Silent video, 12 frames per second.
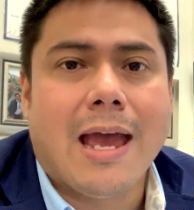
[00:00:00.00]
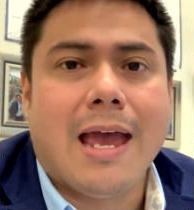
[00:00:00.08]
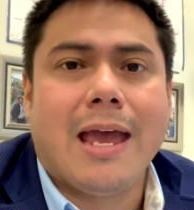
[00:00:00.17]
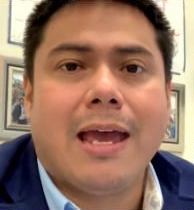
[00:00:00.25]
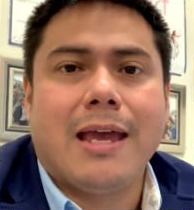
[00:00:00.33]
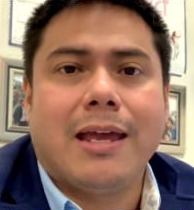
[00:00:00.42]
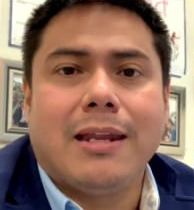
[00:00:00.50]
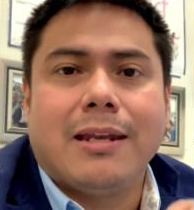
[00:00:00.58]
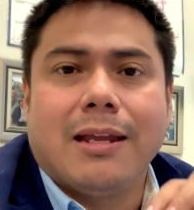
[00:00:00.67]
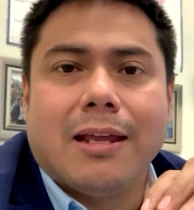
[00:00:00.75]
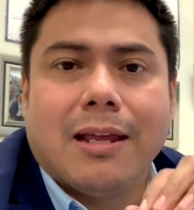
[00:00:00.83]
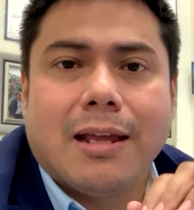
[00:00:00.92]

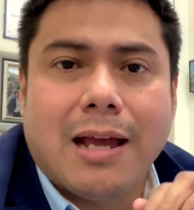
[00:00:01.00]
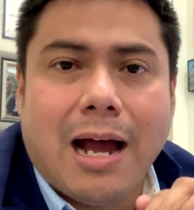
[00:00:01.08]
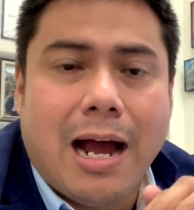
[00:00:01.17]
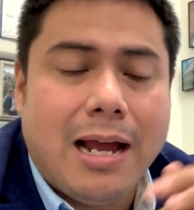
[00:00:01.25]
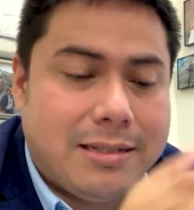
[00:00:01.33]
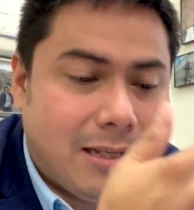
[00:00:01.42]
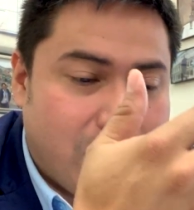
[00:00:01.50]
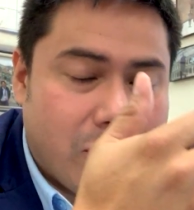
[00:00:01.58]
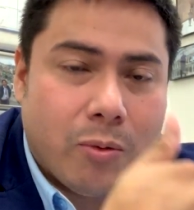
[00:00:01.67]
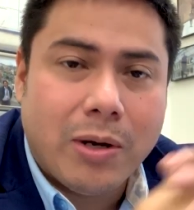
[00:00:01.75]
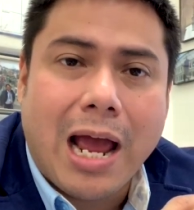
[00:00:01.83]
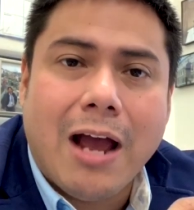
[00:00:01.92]
And I said, you
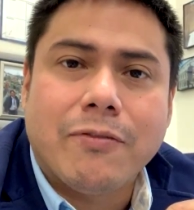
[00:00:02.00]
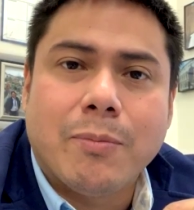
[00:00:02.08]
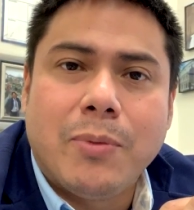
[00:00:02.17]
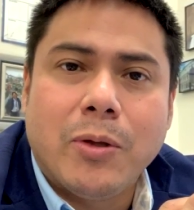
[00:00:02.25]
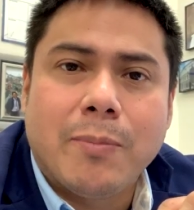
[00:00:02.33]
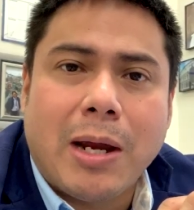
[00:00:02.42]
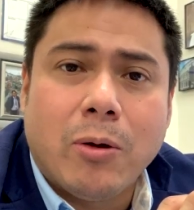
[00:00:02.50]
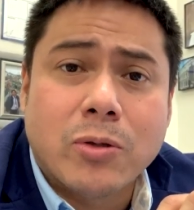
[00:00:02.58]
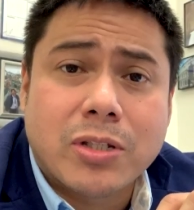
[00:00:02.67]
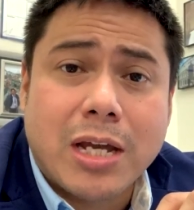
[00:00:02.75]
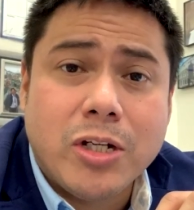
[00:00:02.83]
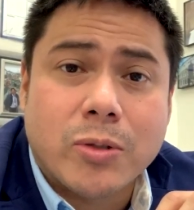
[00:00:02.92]
know what, I have to build my
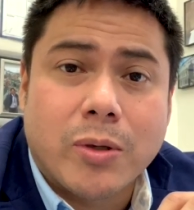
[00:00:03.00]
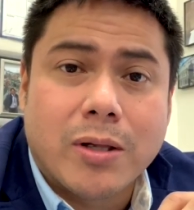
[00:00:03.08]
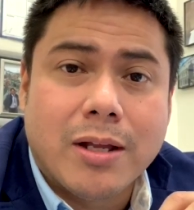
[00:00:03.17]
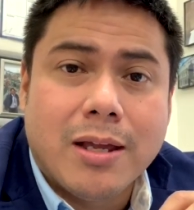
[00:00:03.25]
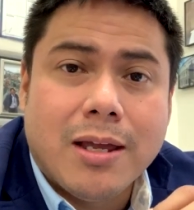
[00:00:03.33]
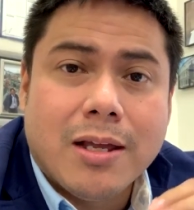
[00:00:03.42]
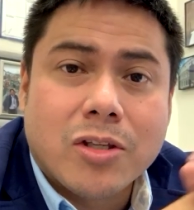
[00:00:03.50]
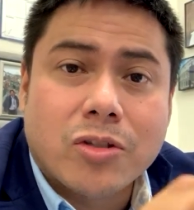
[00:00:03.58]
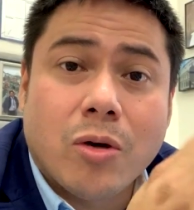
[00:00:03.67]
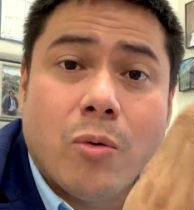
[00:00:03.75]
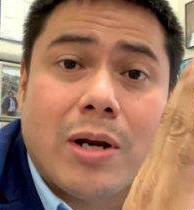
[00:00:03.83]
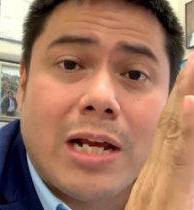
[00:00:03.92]
own schedule.
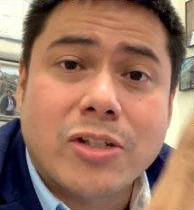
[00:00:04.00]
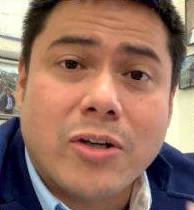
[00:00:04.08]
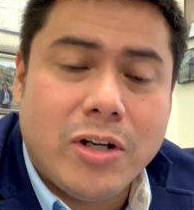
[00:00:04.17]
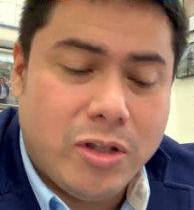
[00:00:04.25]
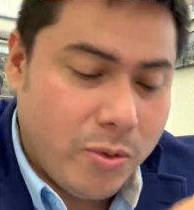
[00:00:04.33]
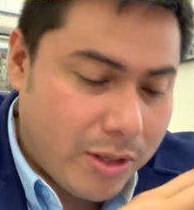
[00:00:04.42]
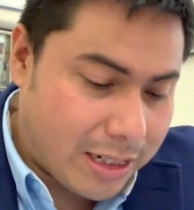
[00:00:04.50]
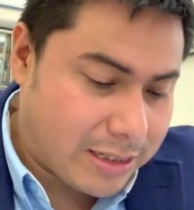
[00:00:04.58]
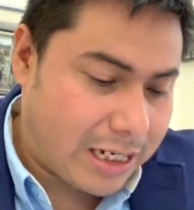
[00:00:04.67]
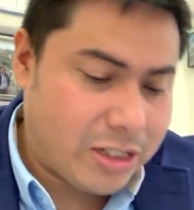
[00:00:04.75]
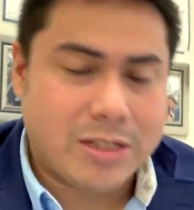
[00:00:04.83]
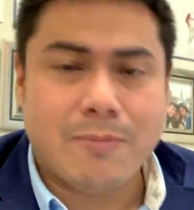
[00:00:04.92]
So what I started doing is
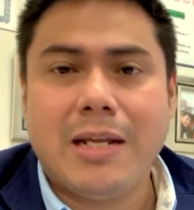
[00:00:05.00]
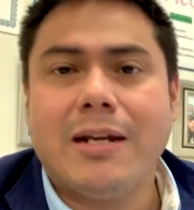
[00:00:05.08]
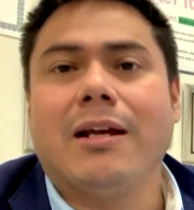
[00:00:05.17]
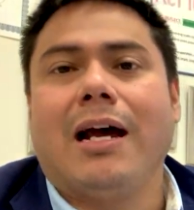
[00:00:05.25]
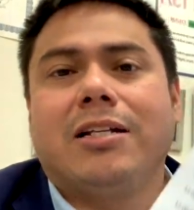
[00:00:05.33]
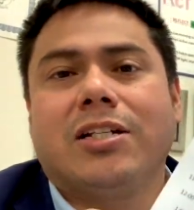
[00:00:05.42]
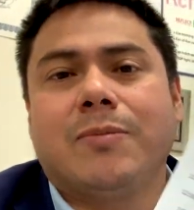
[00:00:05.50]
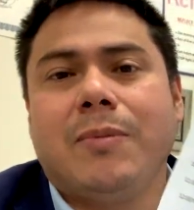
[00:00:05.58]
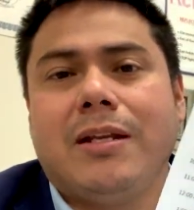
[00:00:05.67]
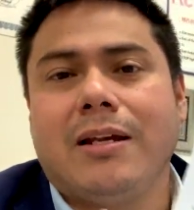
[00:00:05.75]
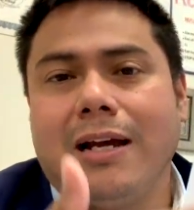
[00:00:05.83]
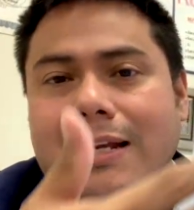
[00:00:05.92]
I just made an
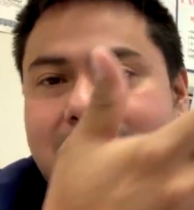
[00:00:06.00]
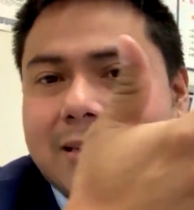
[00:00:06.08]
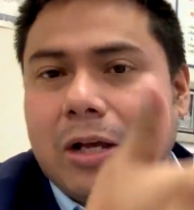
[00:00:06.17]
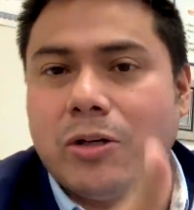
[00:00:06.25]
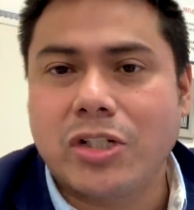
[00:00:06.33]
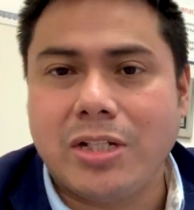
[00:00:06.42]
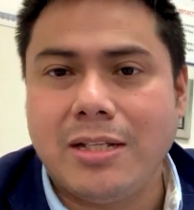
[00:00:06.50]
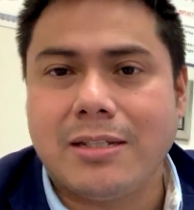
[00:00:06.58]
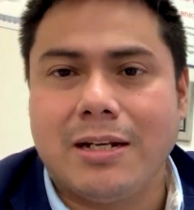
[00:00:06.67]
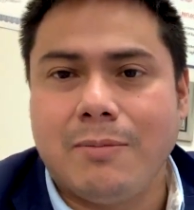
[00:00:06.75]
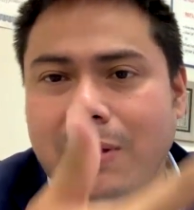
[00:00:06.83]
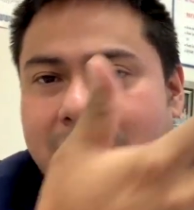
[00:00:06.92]
Excel sheet.
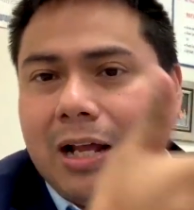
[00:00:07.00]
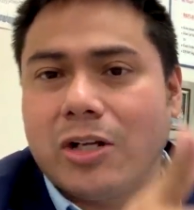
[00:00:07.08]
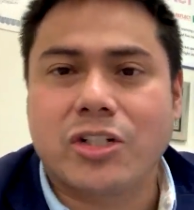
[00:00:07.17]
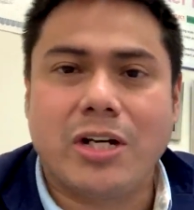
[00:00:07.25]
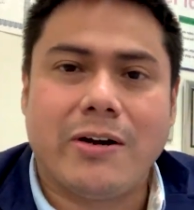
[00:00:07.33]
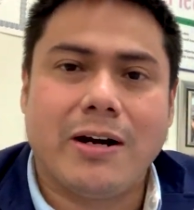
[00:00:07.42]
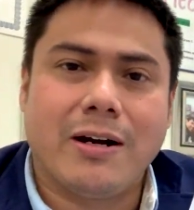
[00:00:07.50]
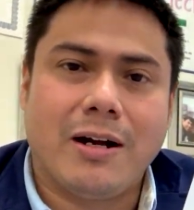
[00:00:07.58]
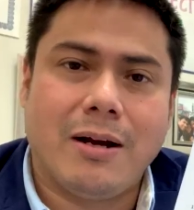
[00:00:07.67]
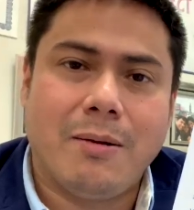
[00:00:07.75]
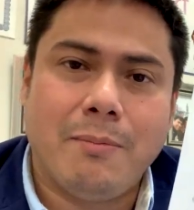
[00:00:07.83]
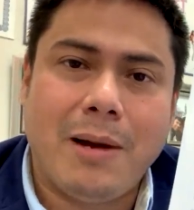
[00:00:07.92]
In a minute I'll share
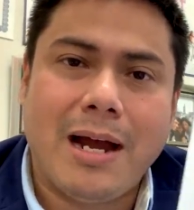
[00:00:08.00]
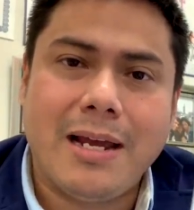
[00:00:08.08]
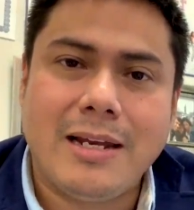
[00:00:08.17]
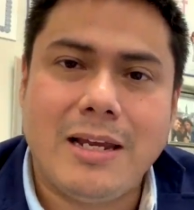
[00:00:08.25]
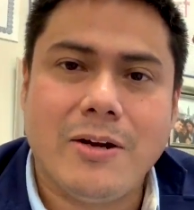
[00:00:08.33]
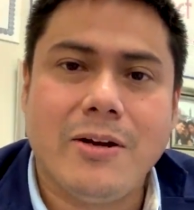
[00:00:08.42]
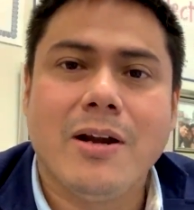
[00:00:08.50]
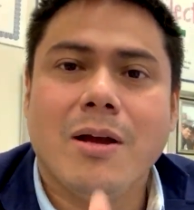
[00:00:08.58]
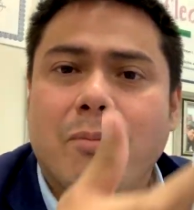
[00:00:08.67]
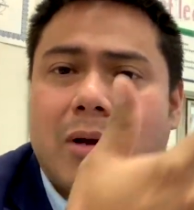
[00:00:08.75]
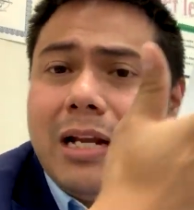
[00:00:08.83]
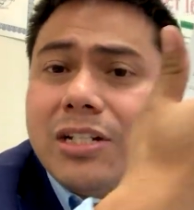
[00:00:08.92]
mine here,
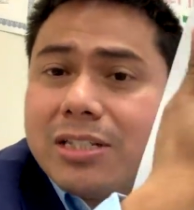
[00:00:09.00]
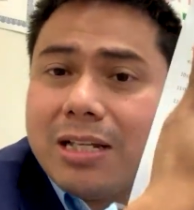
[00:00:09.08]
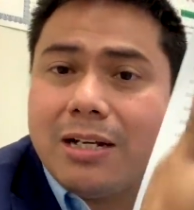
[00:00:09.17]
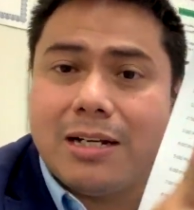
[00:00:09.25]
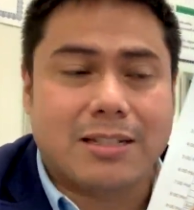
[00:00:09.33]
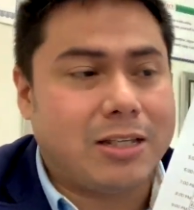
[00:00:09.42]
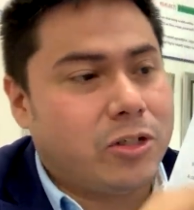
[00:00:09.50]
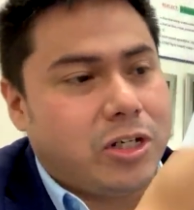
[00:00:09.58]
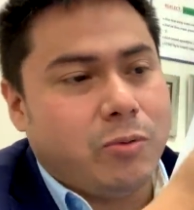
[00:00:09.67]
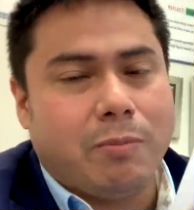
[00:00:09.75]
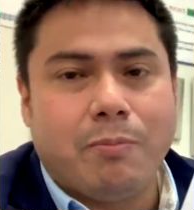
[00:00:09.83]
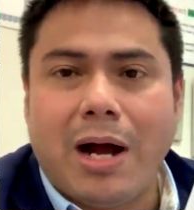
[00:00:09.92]
but I just did an Excel
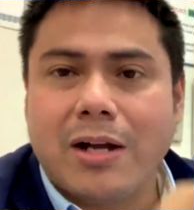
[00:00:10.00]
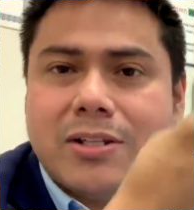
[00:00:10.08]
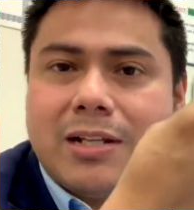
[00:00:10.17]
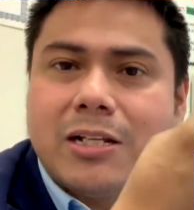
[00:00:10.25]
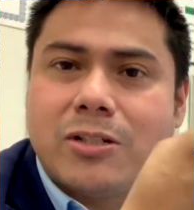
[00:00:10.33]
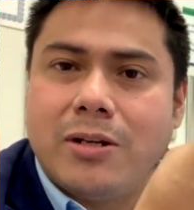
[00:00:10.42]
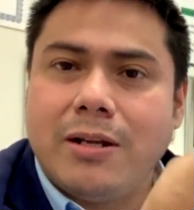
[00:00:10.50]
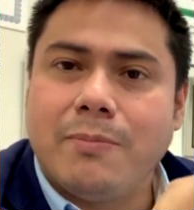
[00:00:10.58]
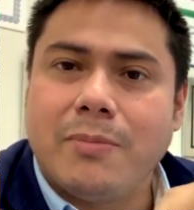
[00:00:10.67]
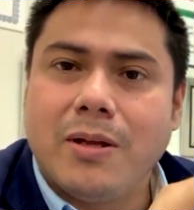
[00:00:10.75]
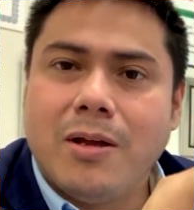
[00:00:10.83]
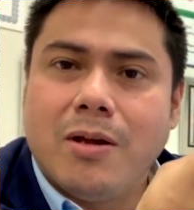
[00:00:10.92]
sheet with boxes, and I
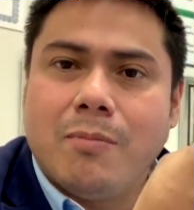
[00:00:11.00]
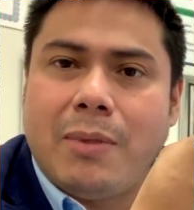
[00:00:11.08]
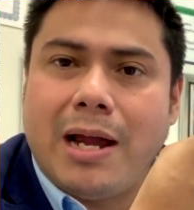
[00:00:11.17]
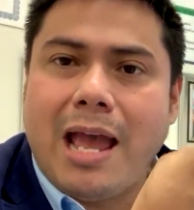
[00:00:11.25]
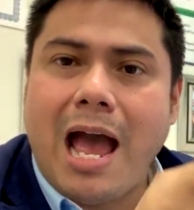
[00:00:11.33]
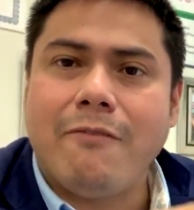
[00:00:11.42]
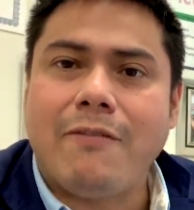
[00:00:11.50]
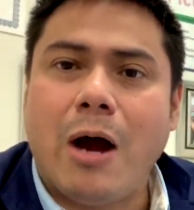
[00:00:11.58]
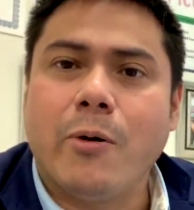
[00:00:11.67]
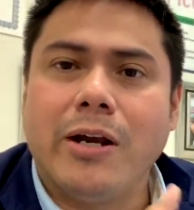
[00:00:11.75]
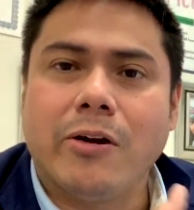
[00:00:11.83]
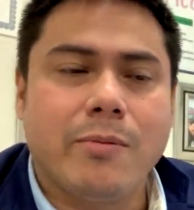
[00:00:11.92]
started by
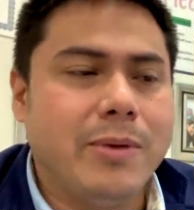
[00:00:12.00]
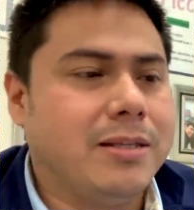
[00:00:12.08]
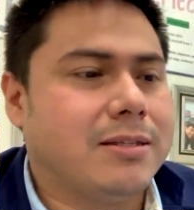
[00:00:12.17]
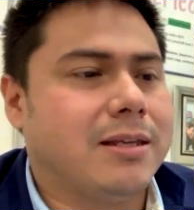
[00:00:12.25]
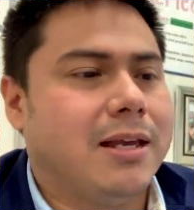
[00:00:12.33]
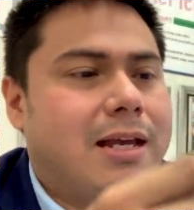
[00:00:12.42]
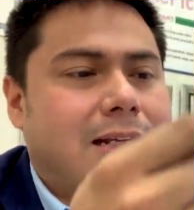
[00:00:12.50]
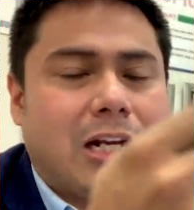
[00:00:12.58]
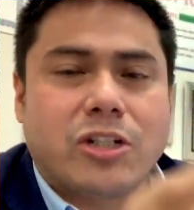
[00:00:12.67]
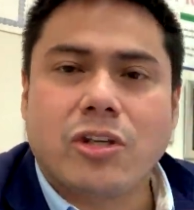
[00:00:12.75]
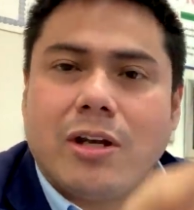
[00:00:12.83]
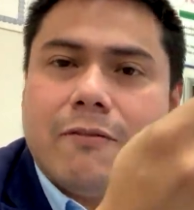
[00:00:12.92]
half-hour increments, and I
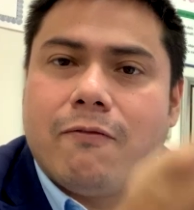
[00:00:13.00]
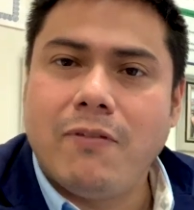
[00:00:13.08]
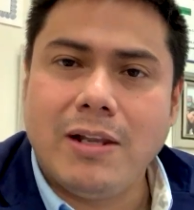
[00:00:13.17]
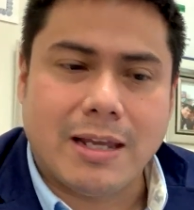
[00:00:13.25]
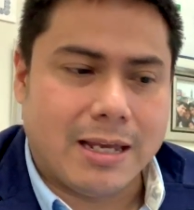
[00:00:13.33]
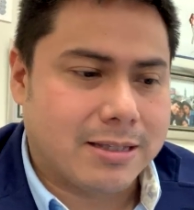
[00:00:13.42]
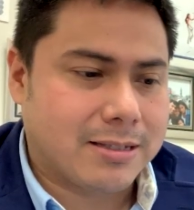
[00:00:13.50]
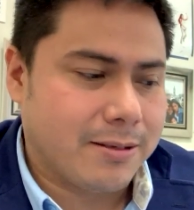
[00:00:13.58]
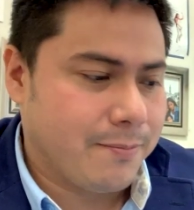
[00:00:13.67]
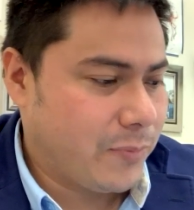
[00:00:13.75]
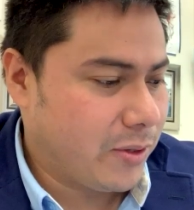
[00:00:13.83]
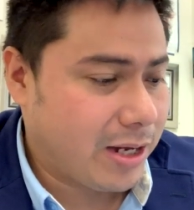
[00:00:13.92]
started filling it,
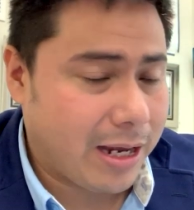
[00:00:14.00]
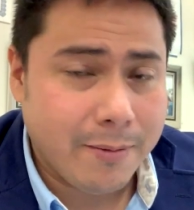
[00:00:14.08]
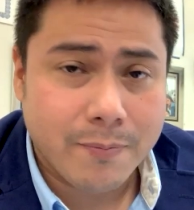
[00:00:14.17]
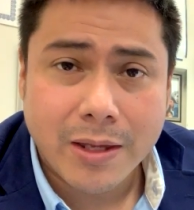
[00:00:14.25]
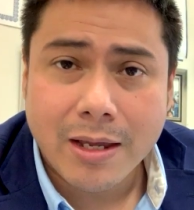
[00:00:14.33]
okay?